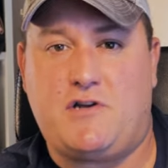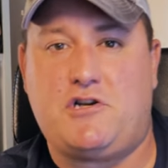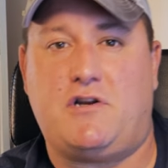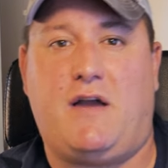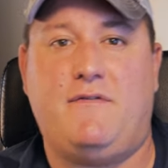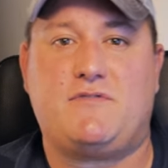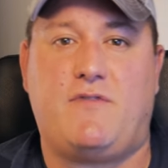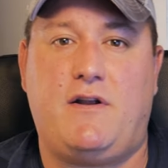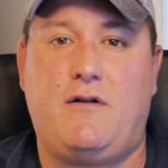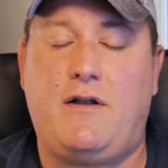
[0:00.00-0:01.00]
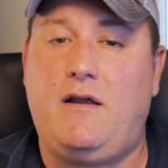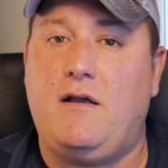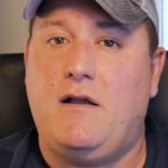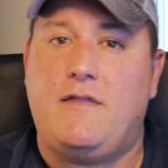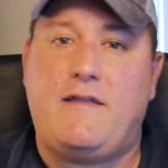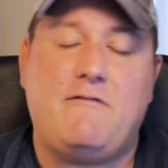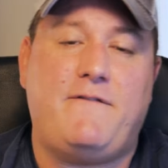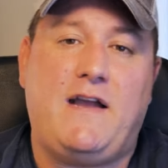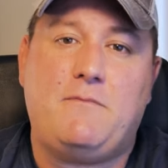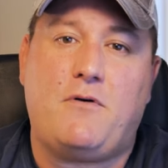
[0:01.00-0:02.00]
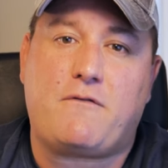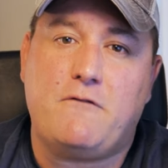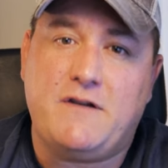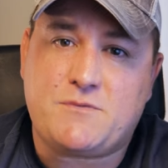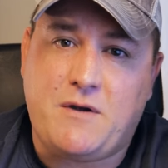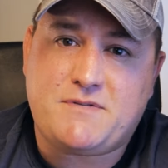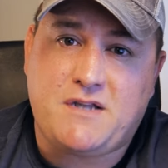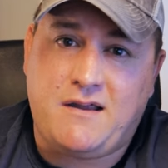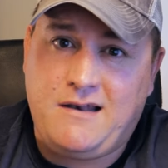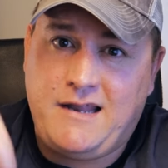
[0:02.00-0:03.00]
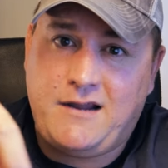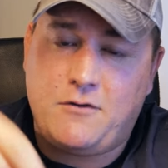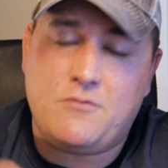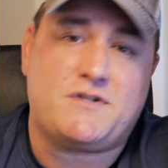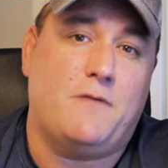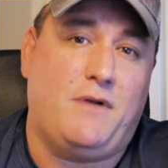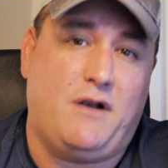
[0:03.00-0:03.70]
treasure divers written on it, they're available through his website, link also